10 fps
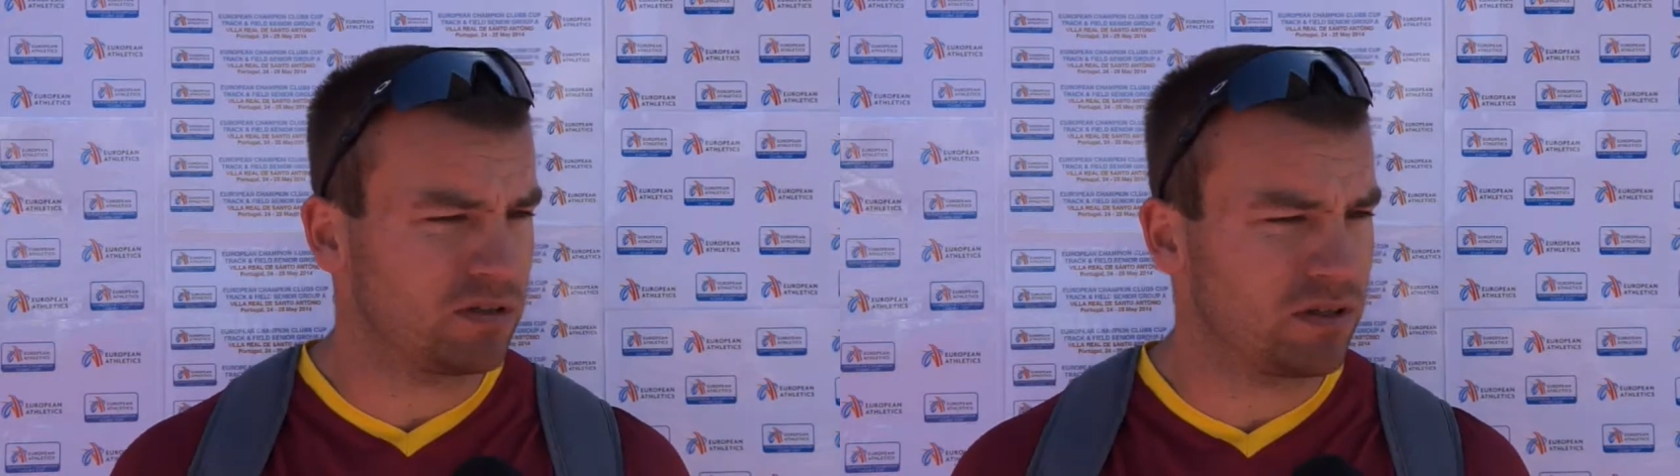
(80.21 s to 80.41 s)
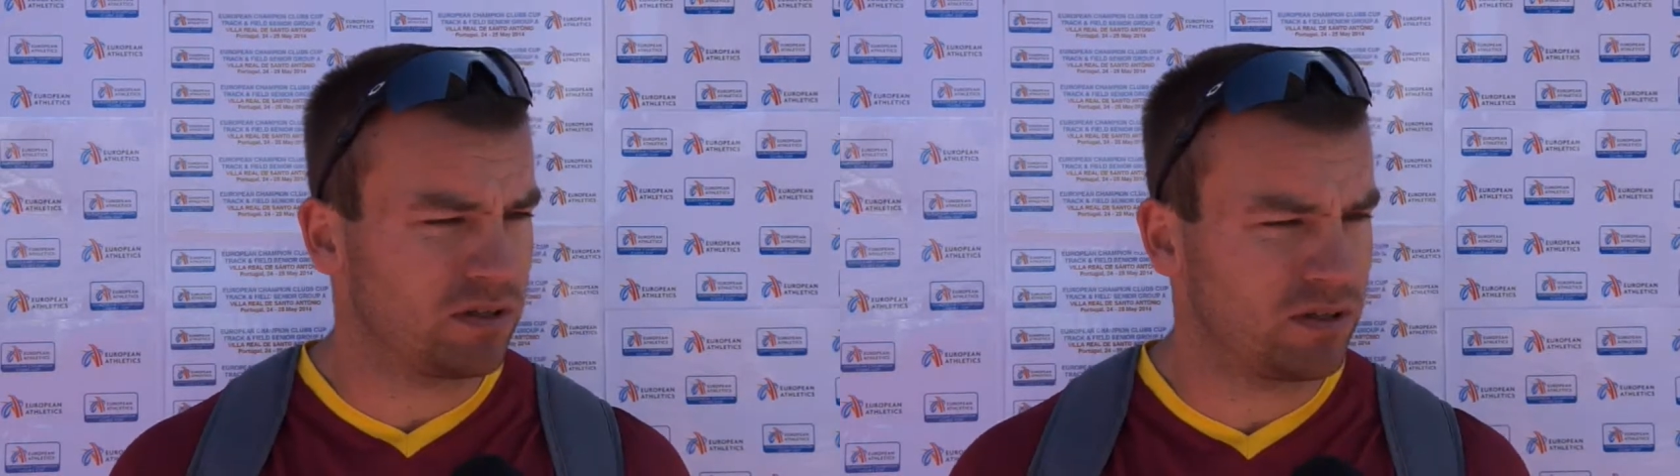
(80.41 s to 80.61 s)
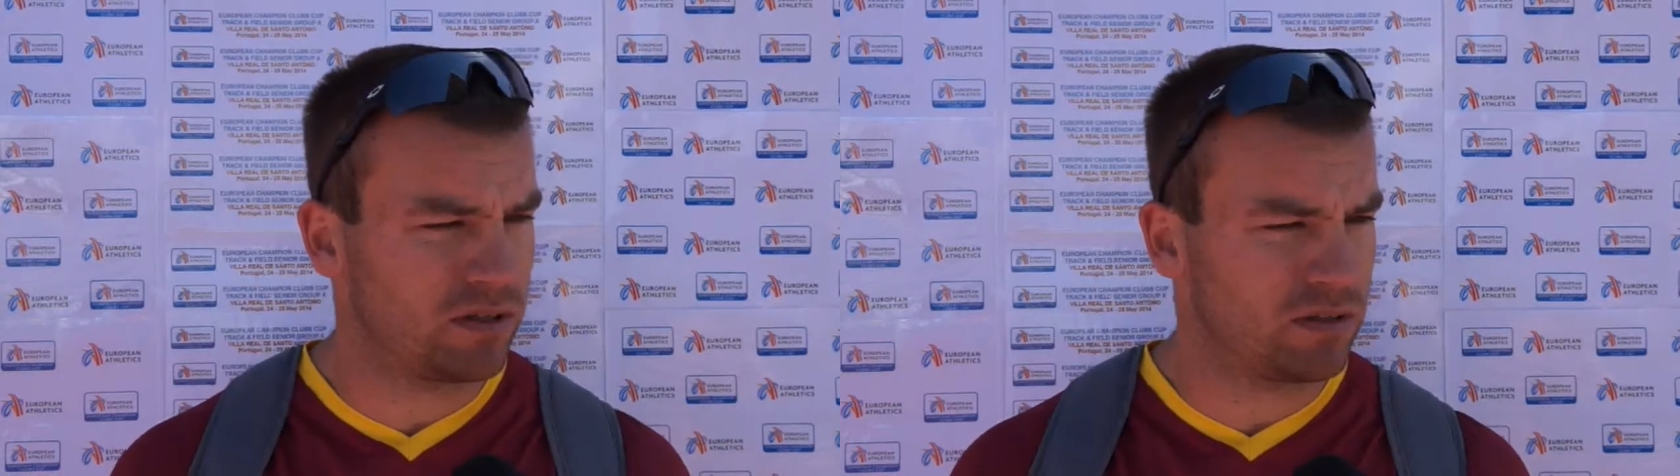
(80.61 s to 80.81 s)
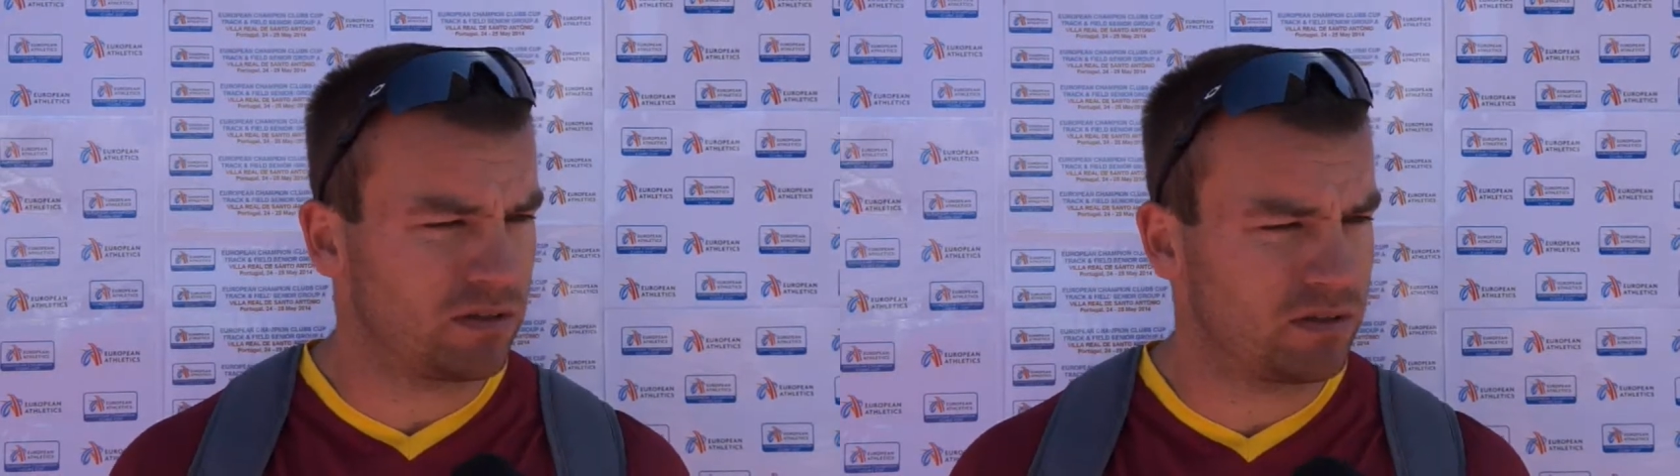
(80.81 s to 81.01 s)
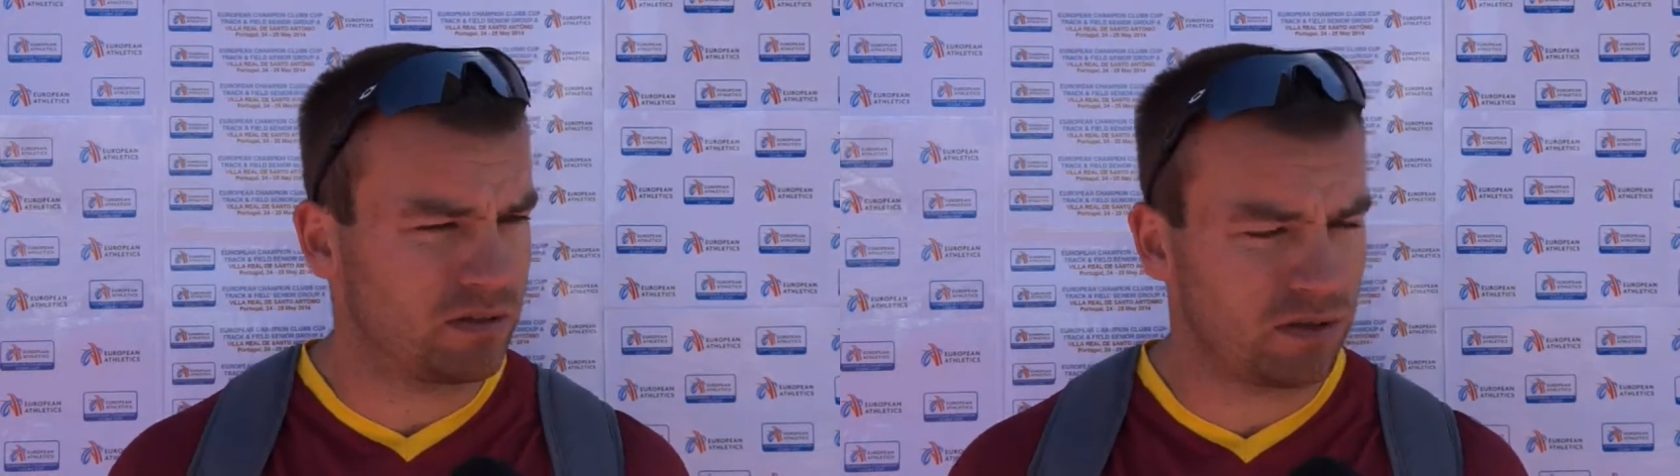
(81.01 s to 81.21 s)
in
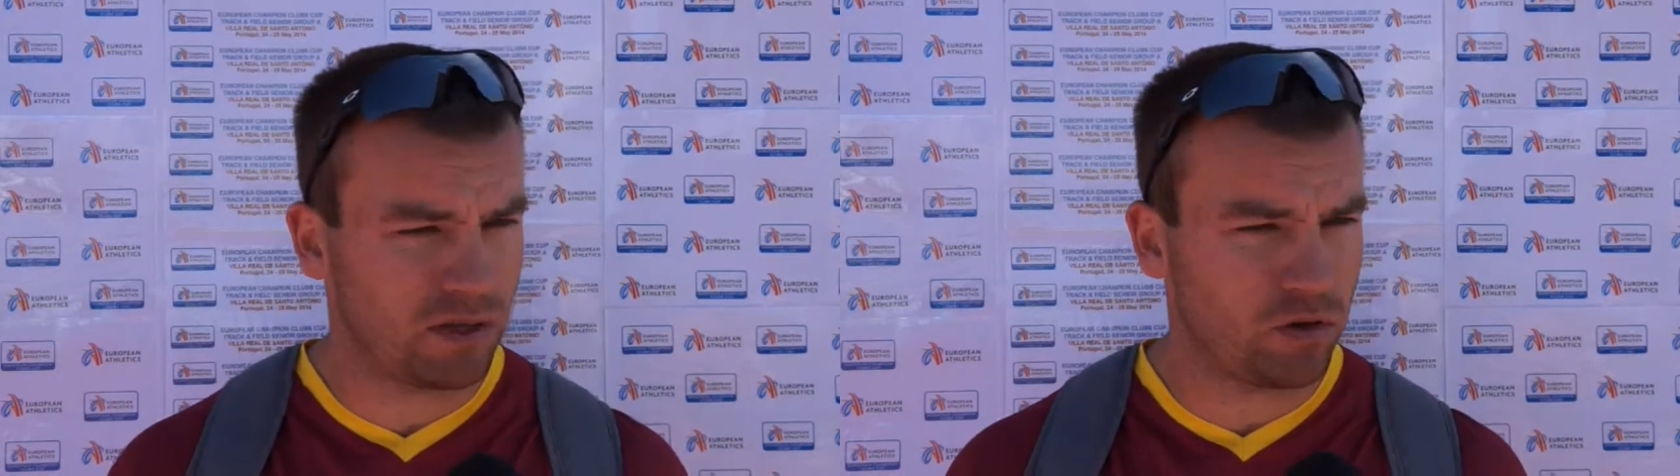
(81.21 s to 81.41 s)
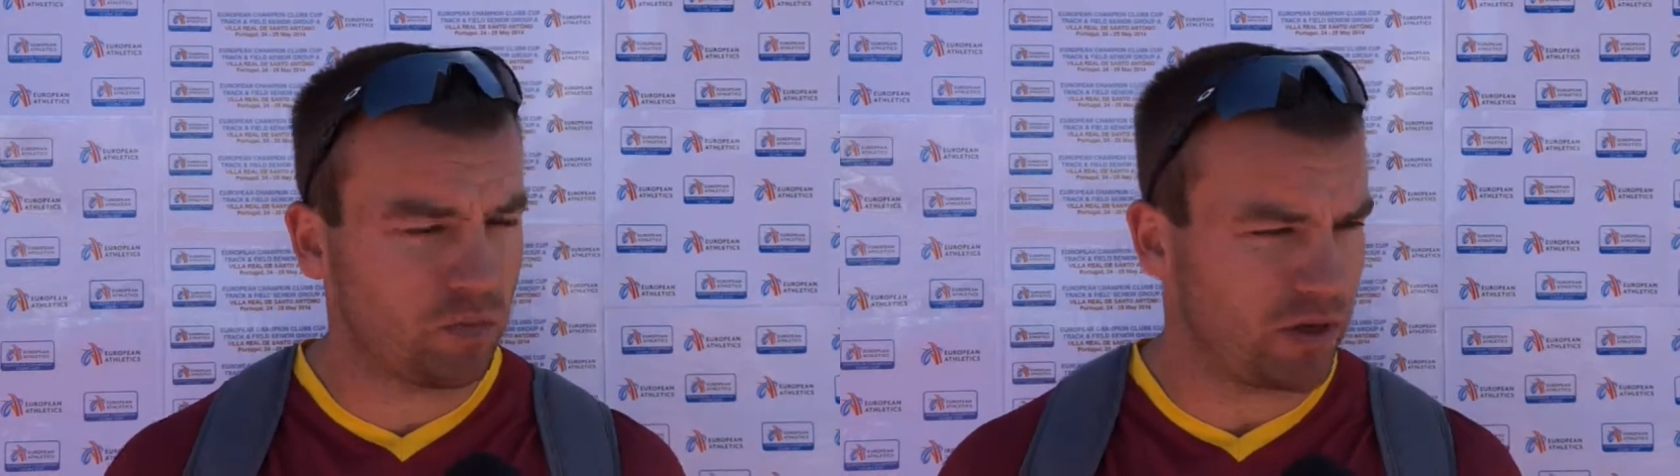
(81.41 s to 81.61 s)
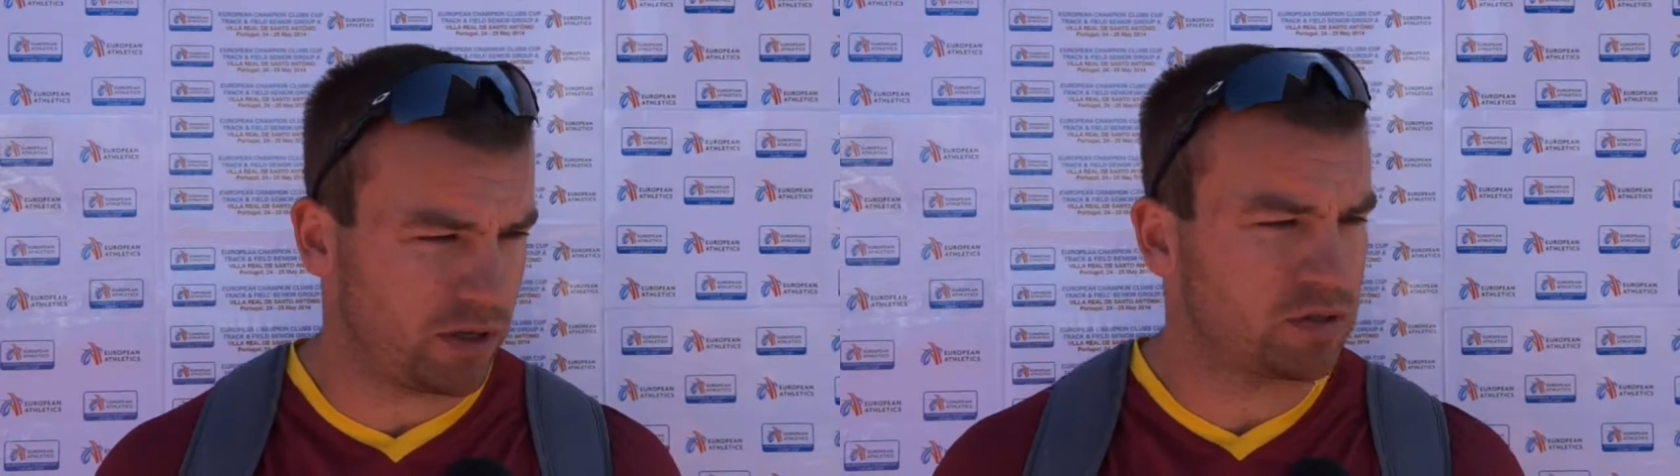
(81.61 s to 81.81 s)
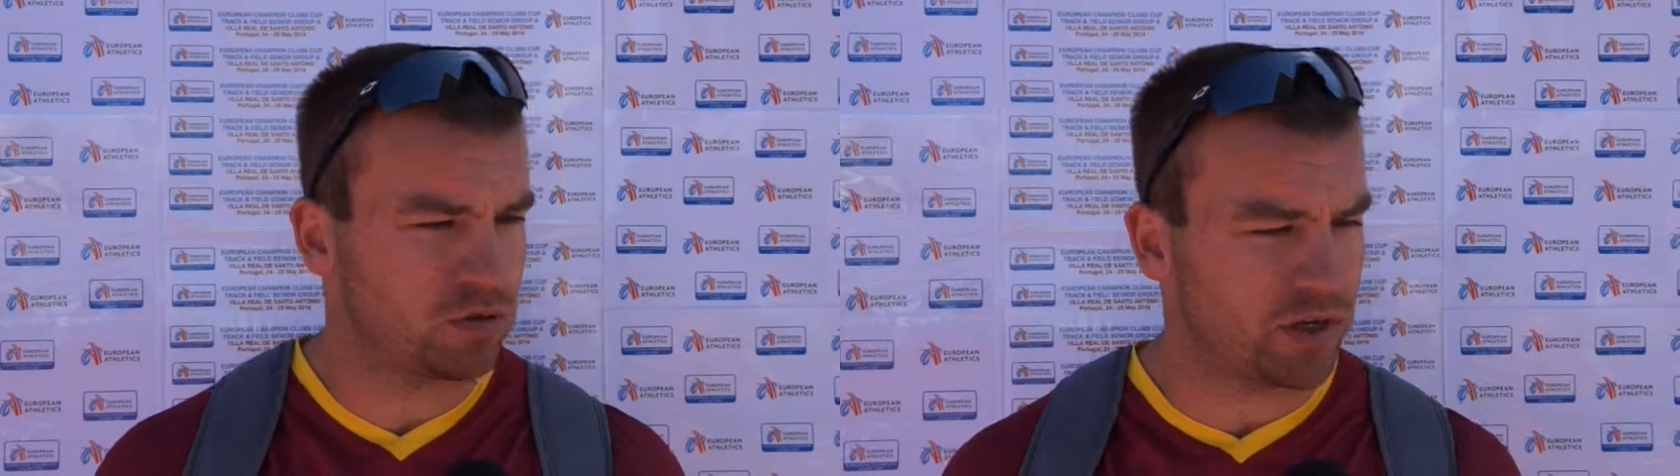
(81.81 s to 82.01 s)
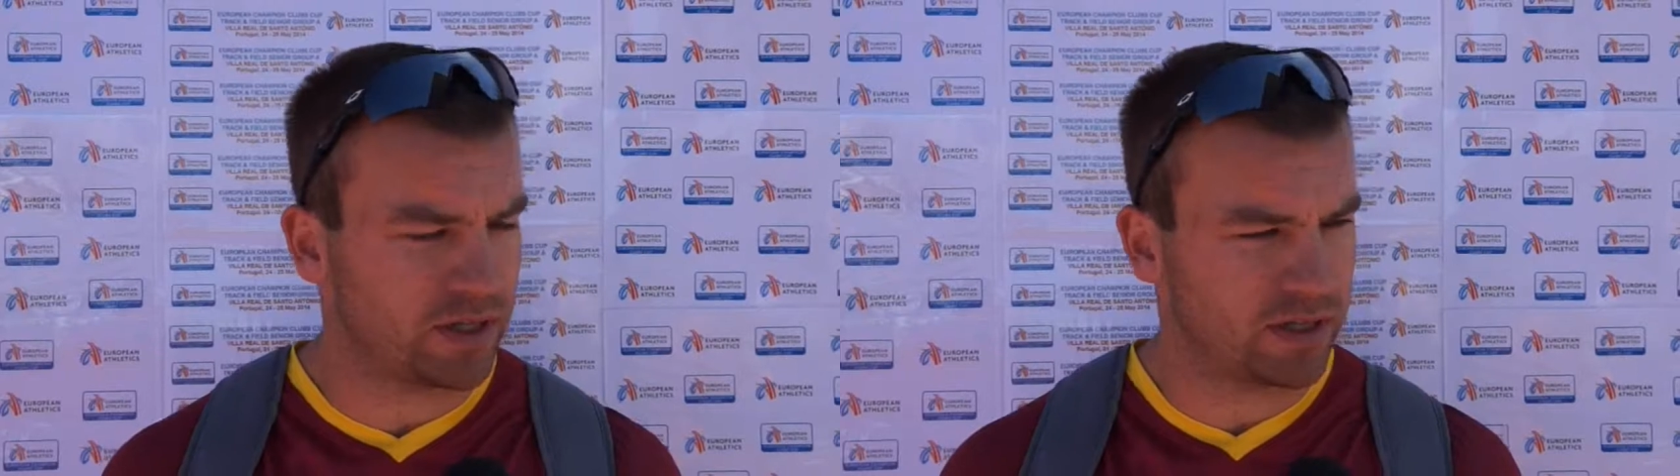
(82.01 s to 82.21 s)
in European in
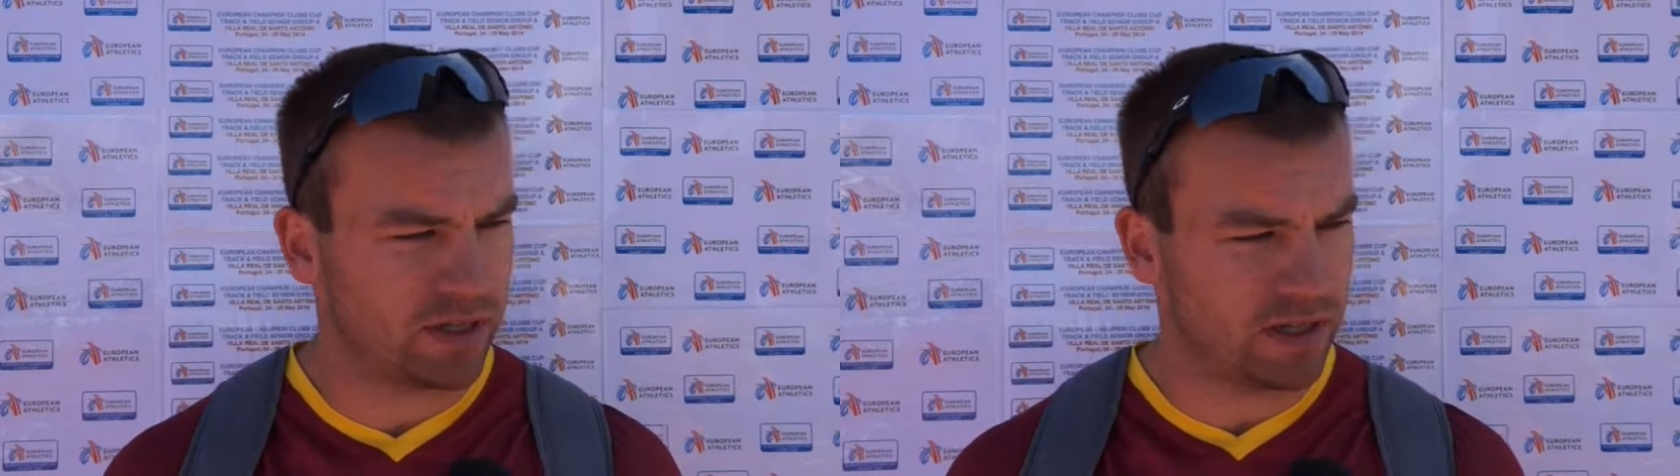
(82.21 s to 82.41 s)
Zurich.